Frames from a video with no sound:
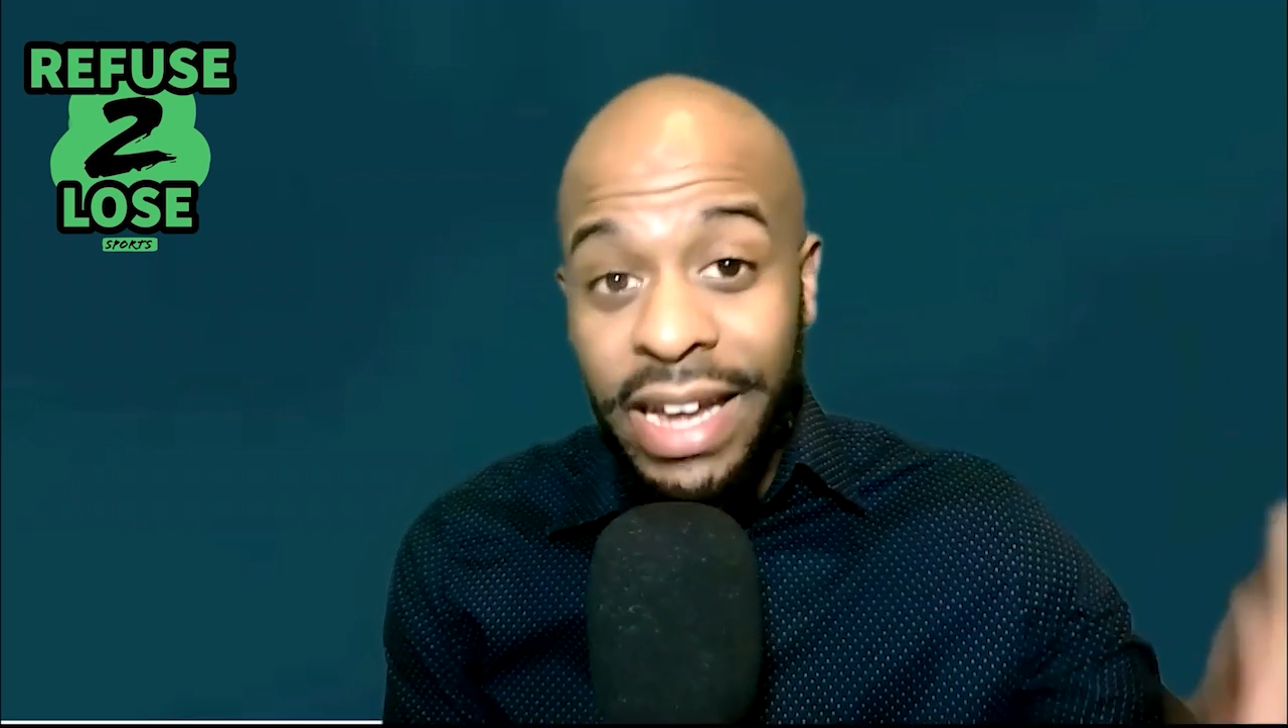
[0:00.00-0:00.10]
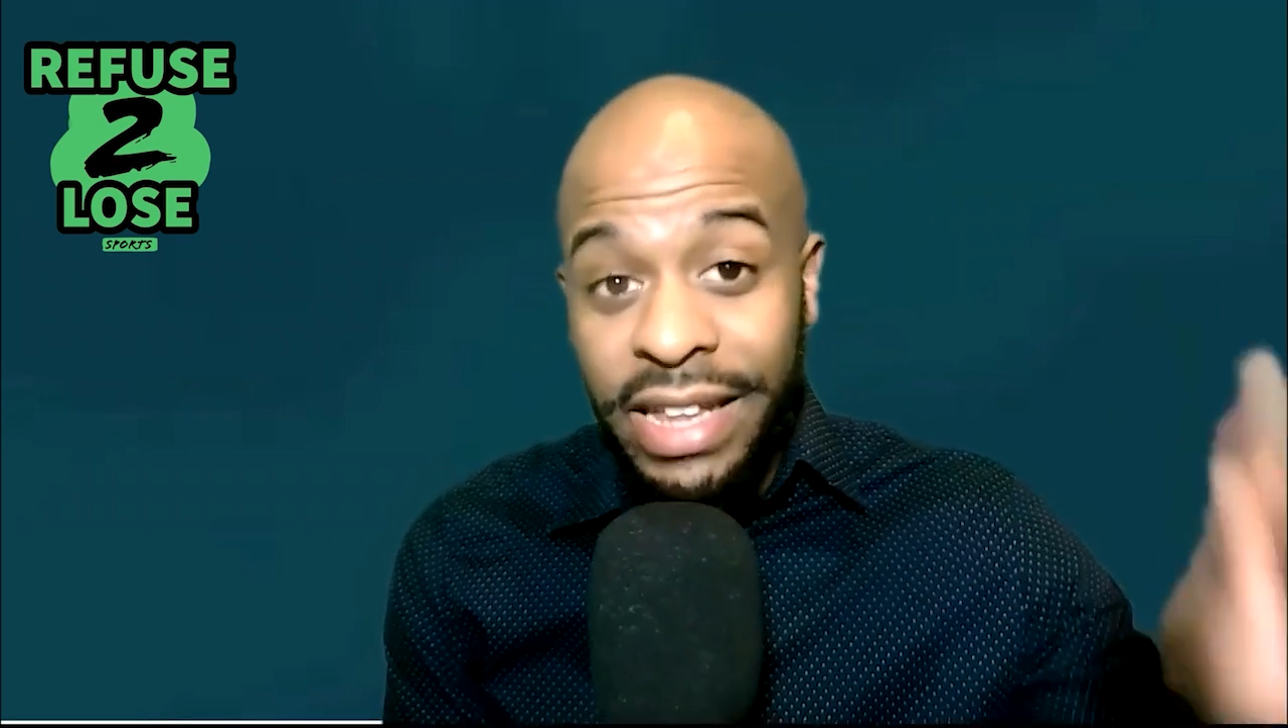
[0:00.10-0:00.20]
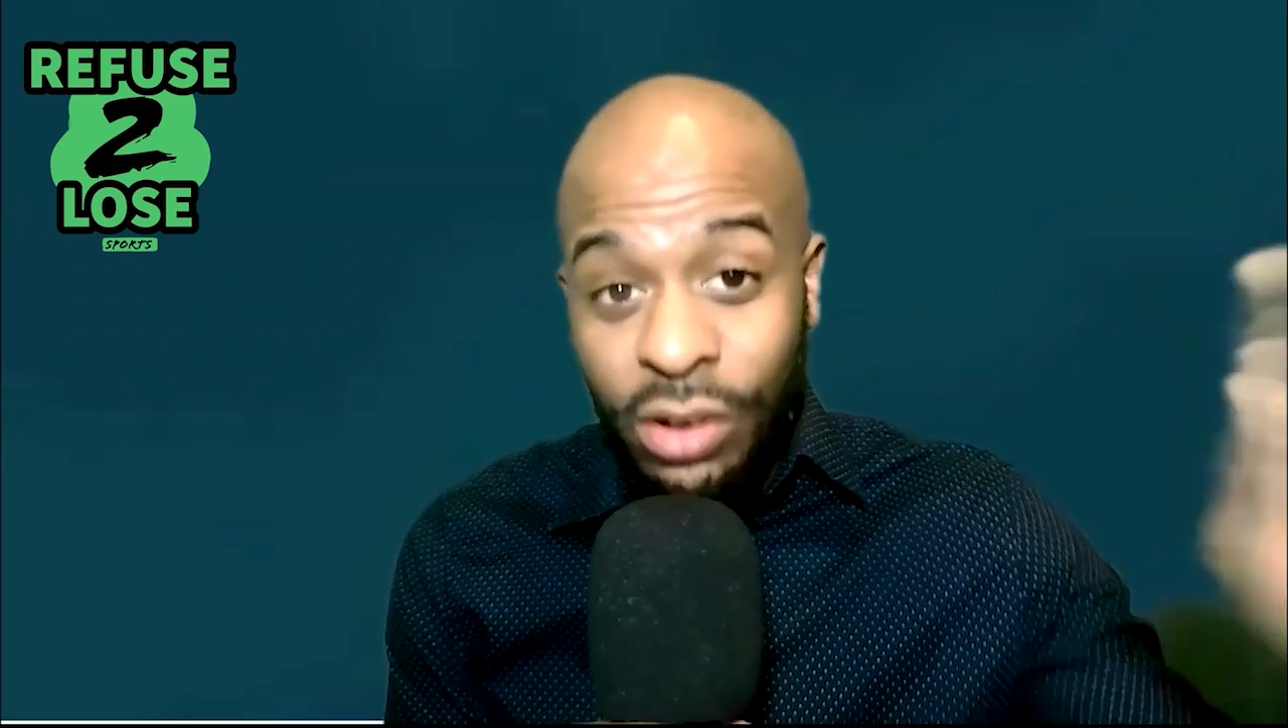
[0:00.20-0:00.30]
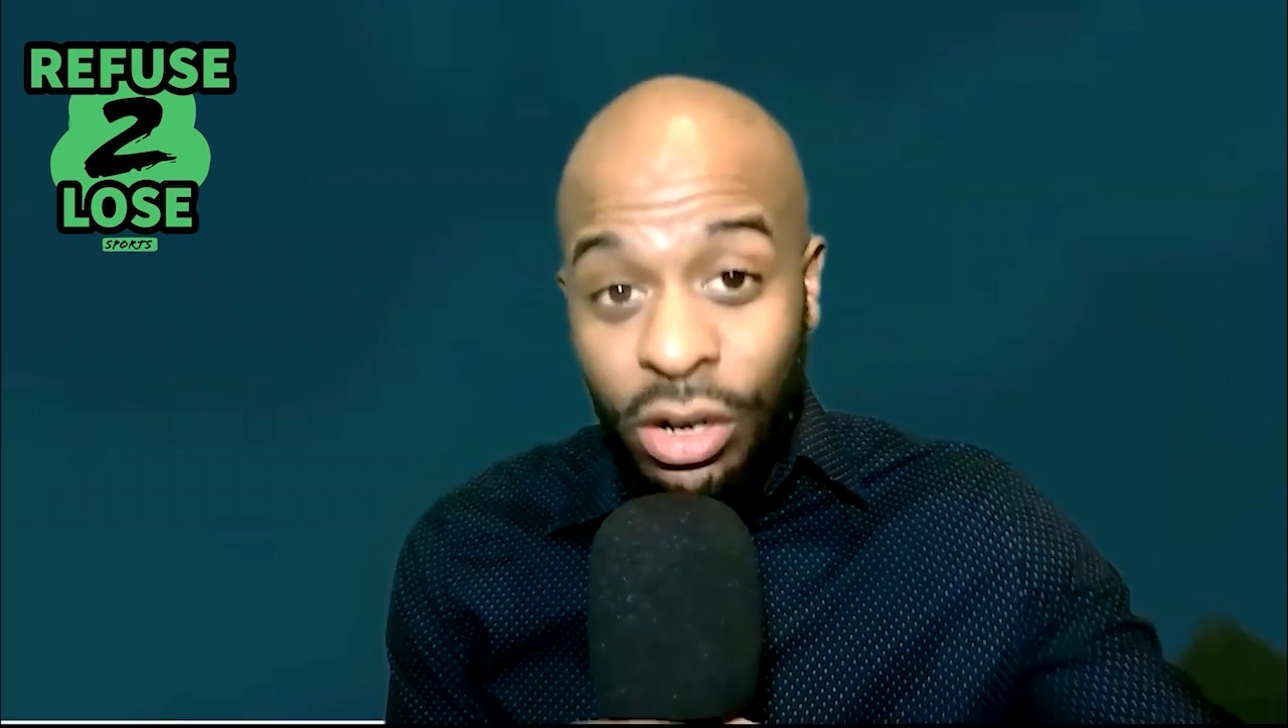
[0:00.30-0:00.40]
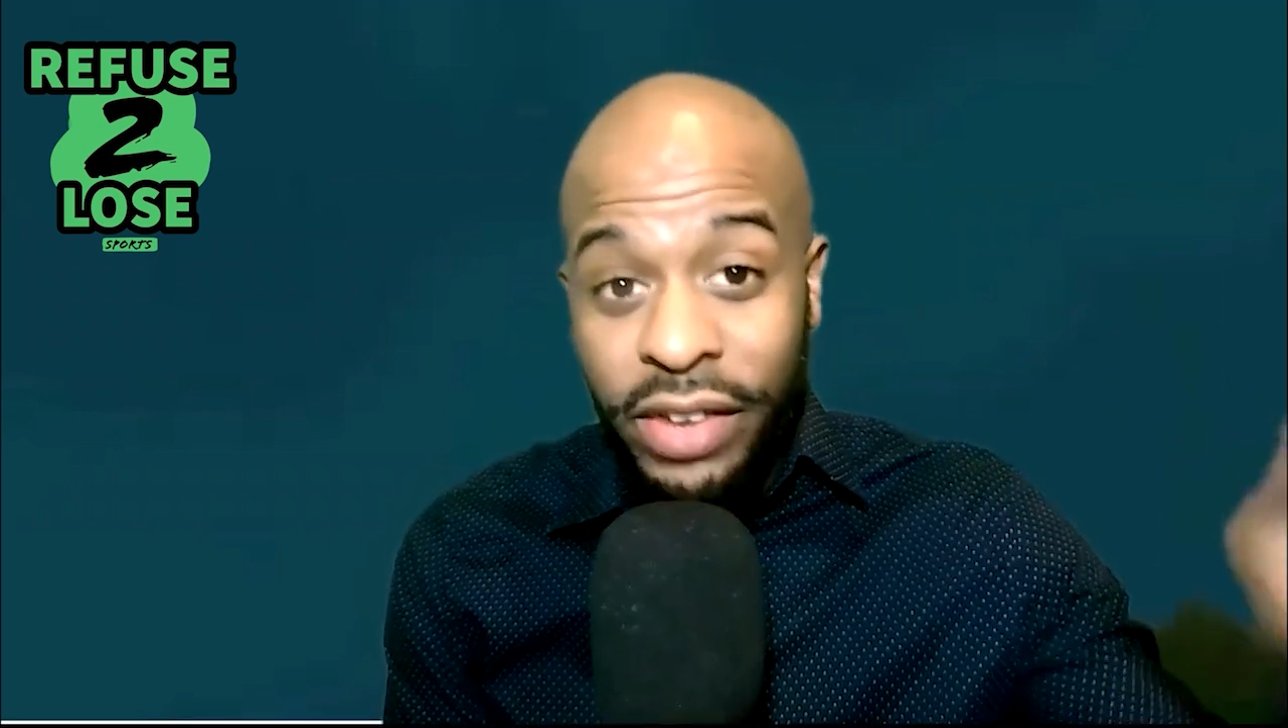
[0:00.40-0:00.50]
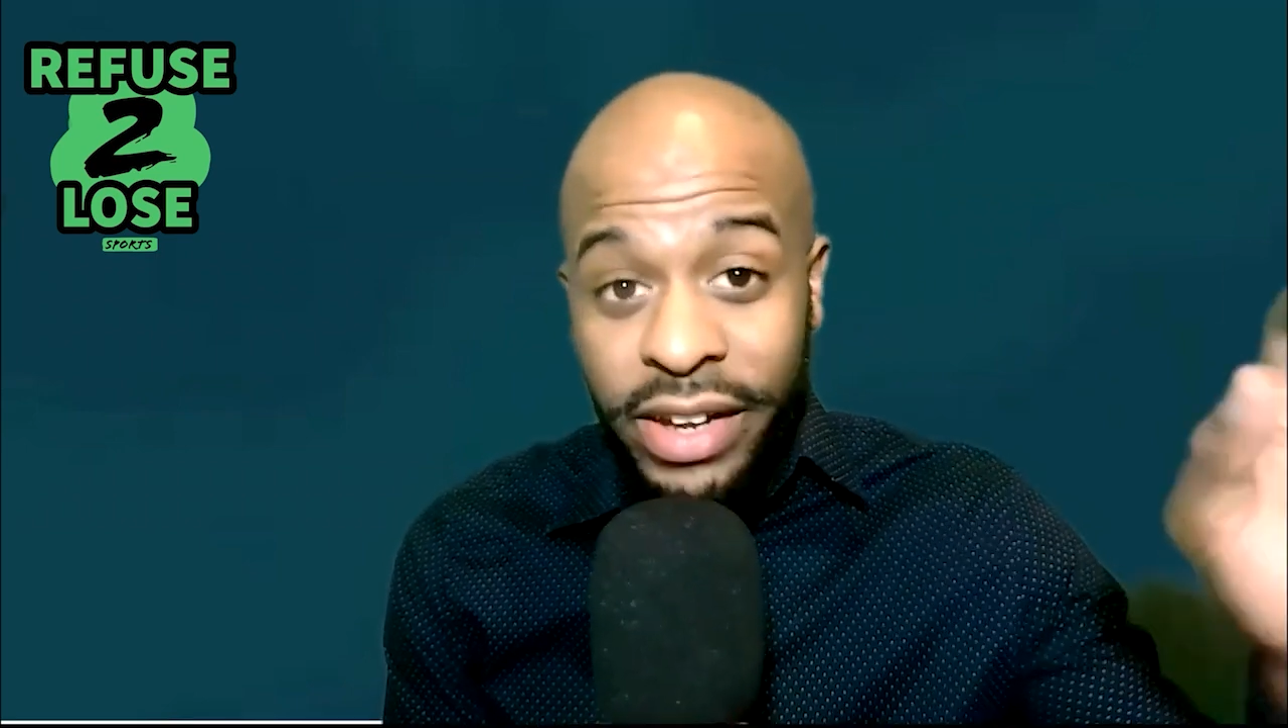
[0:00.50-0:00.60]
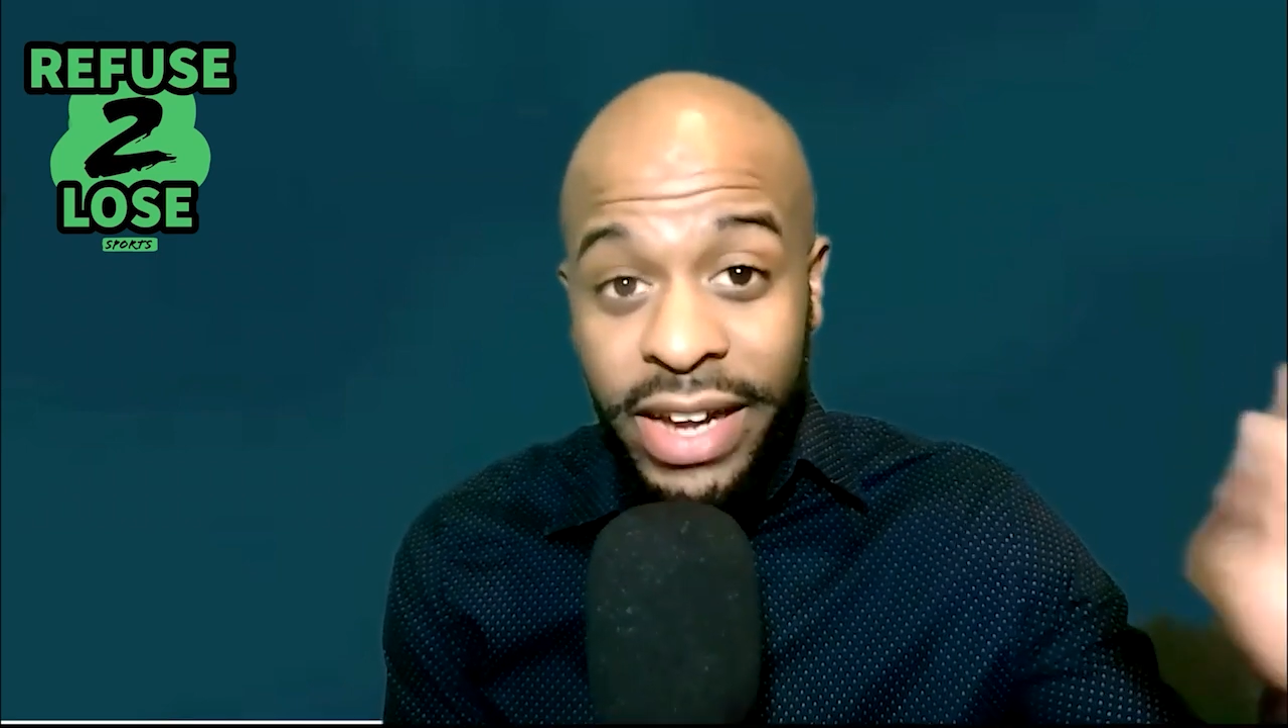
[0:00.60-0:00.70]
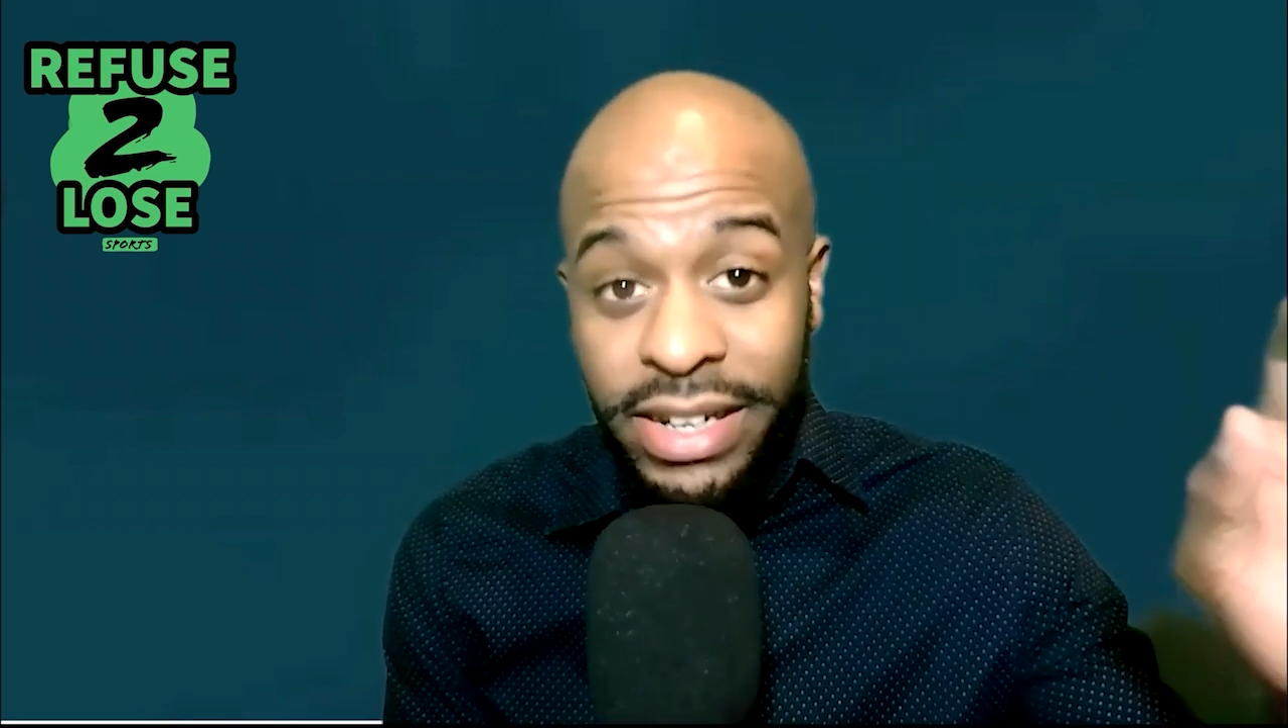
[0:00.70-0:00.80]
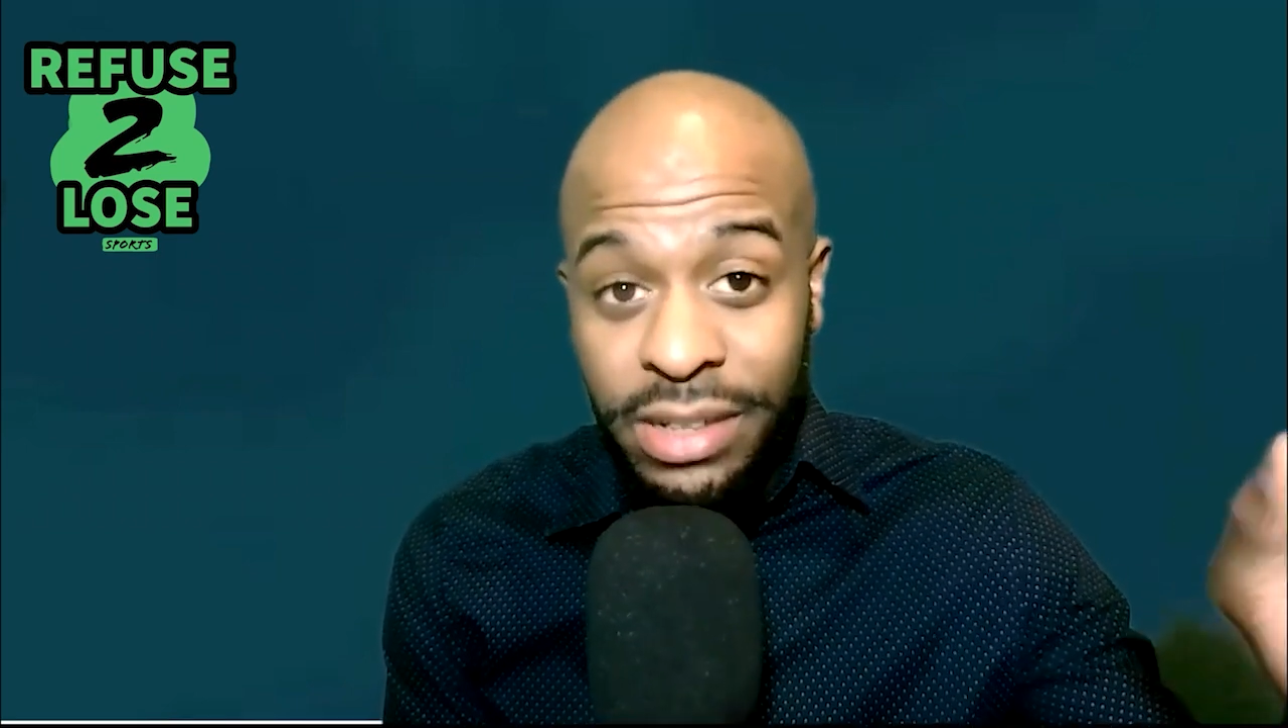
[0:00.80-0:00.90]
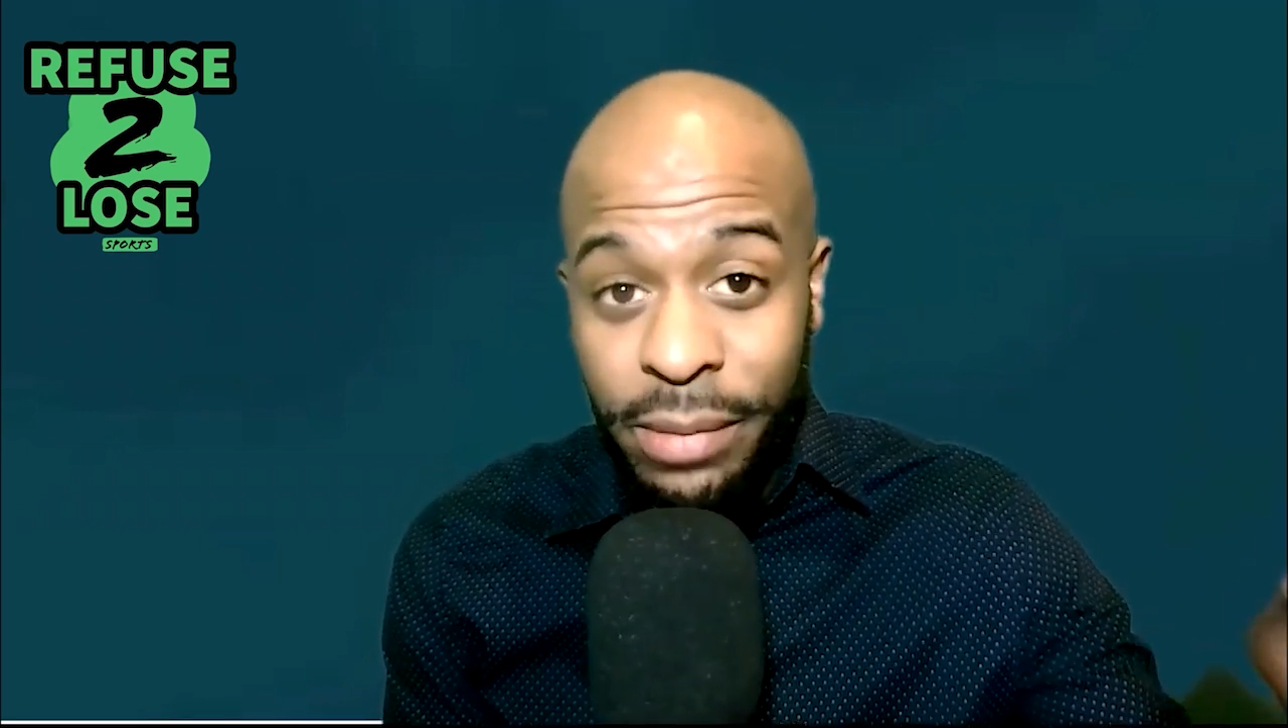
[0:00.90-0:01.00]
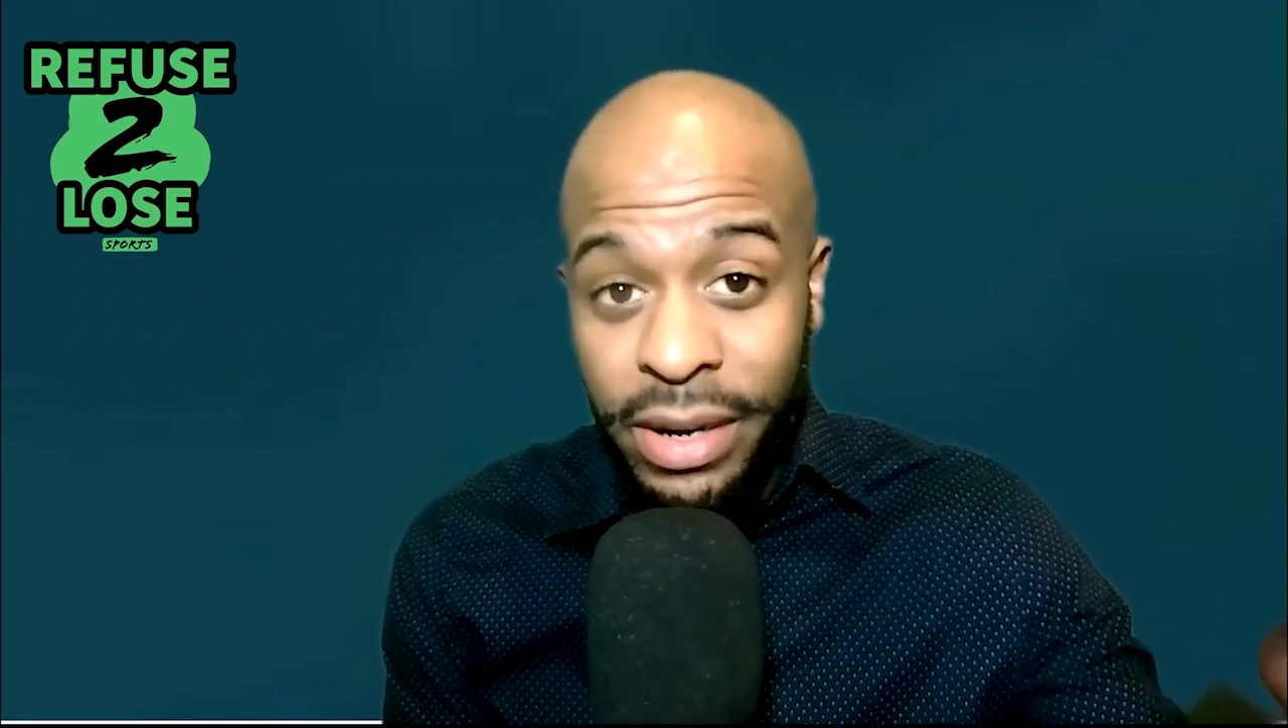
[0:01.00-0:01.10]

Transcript: that notification